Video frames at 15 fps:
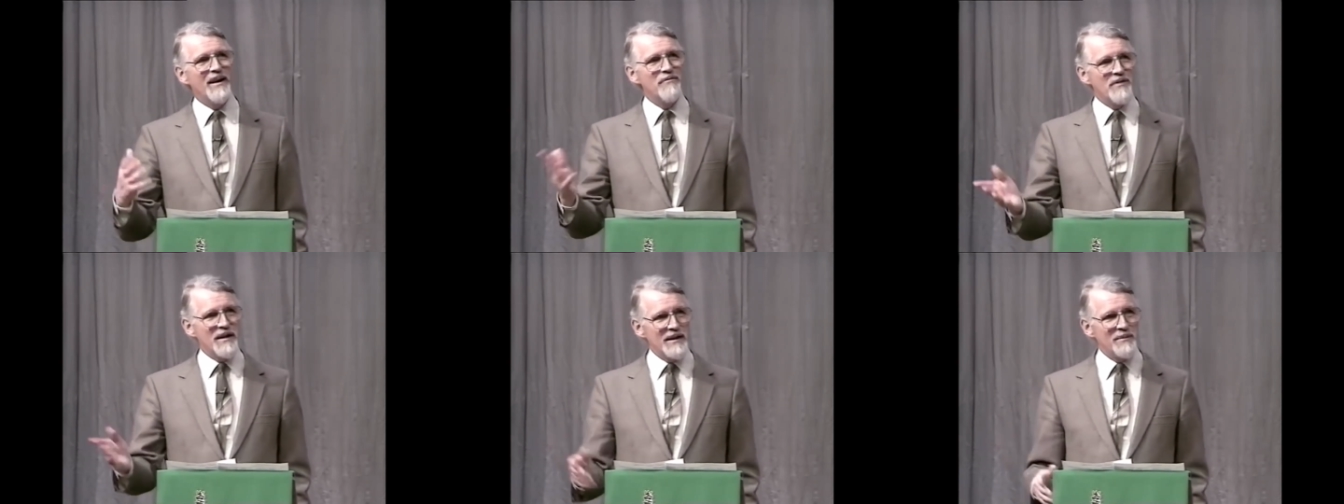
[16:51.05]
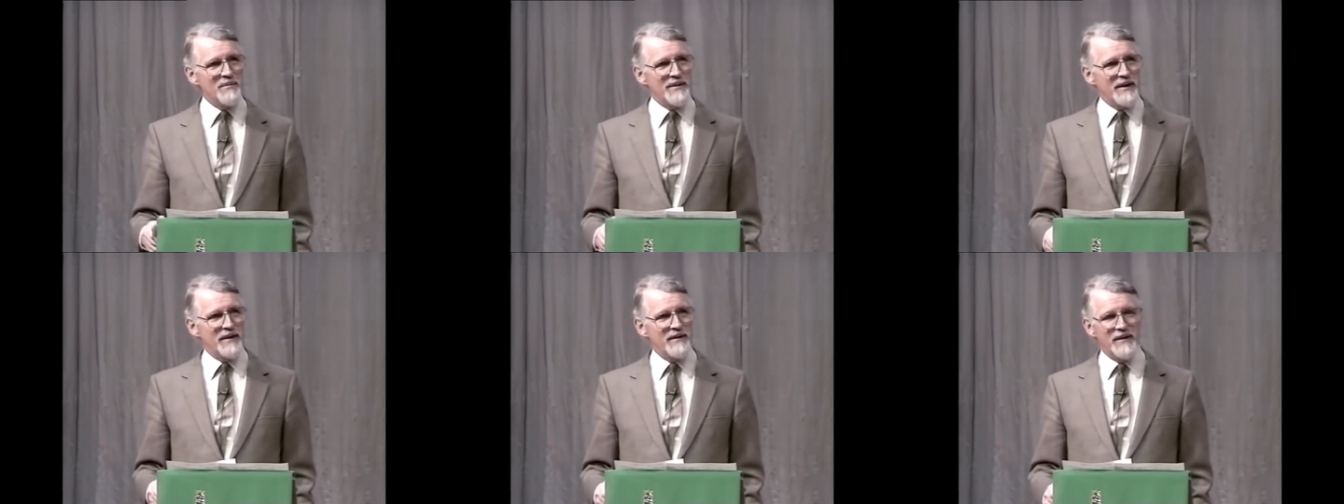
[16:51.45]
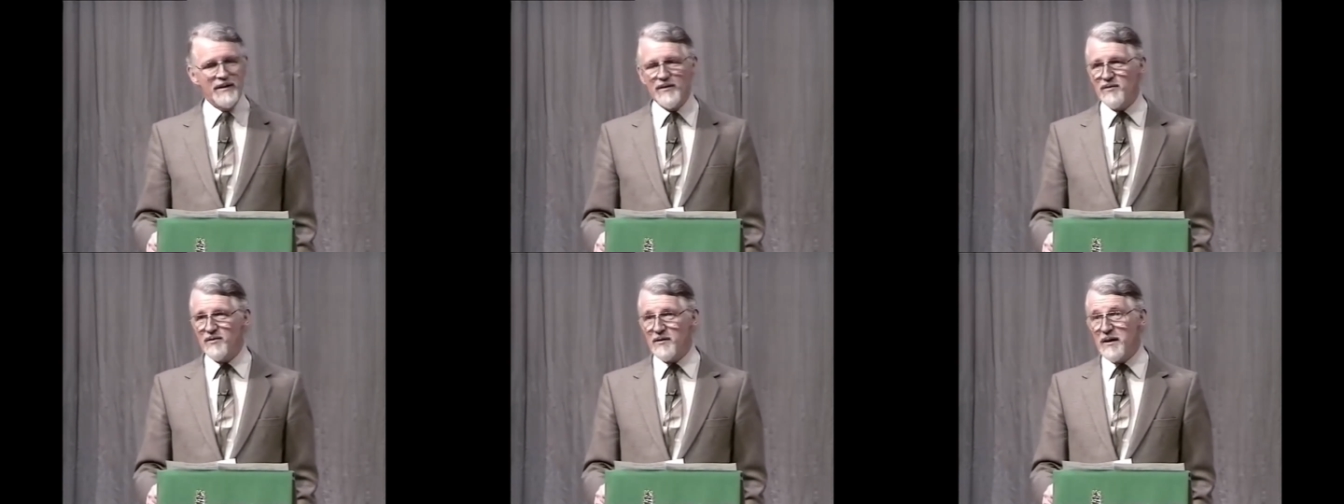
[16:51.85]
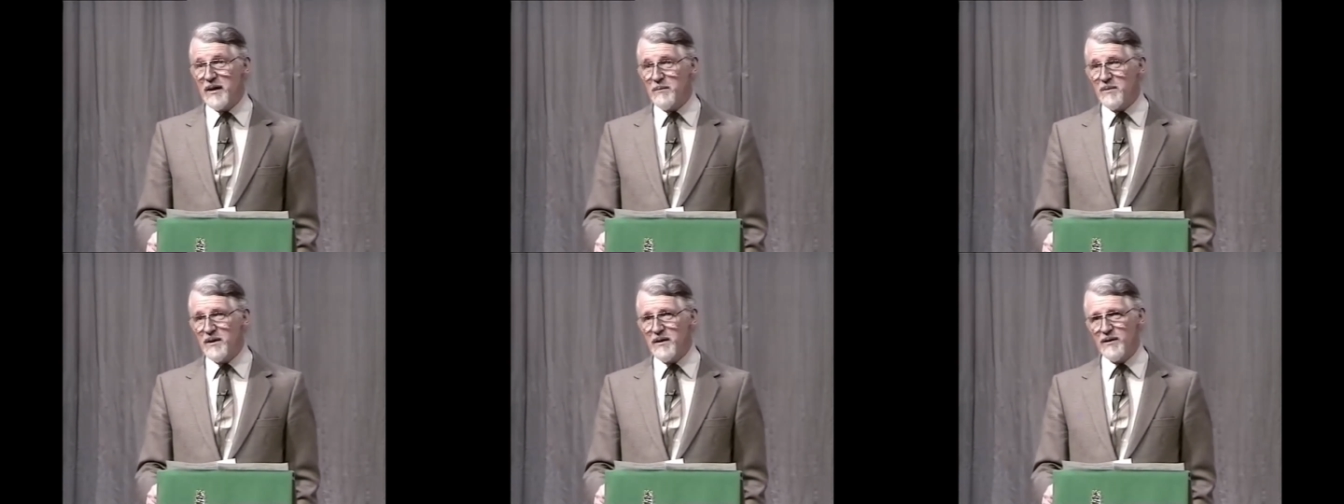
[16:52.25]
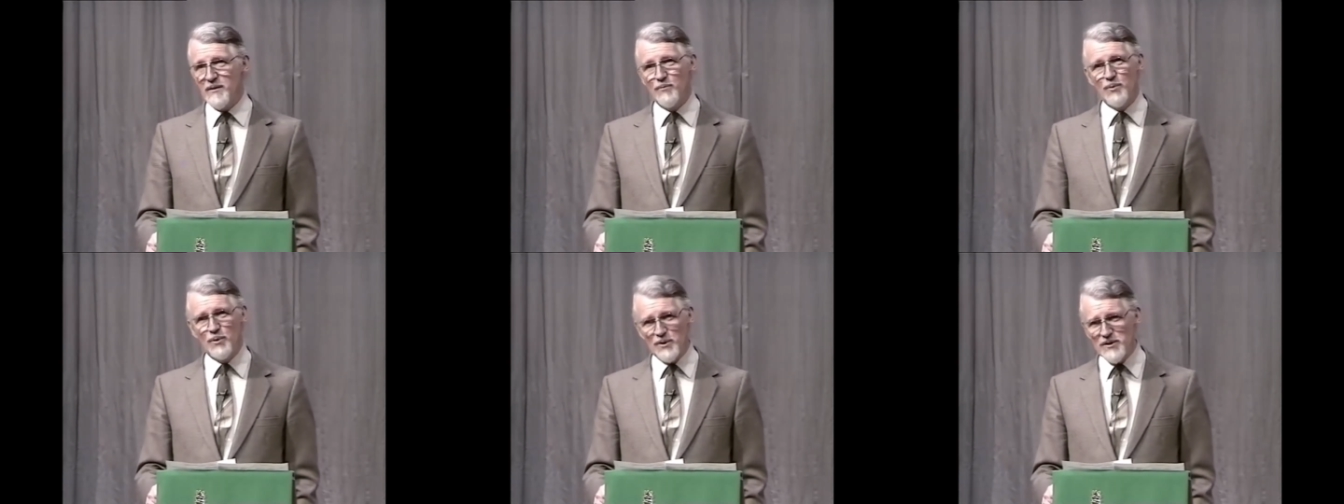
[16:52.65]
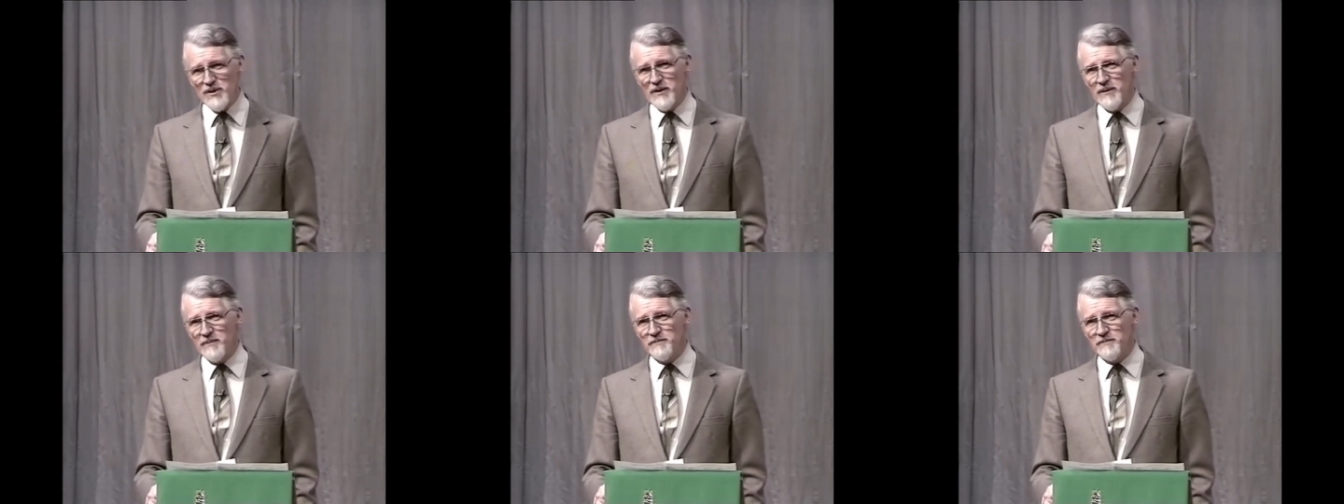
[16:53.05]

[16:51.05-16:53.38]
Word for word: available on earth, namely water.